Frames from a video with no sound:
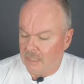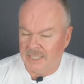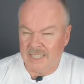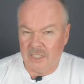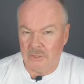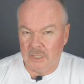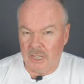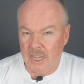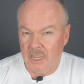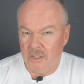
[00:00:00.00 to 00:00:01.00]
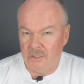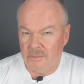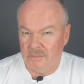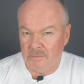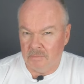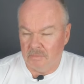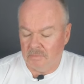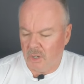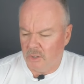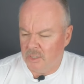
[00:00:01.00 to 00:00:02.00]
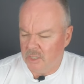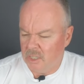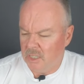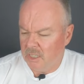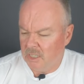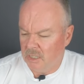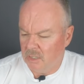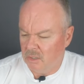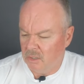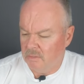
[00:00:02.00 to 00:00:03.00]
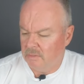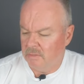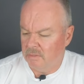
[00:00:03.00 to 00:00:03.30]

I guess there is a hint of orangey sort of.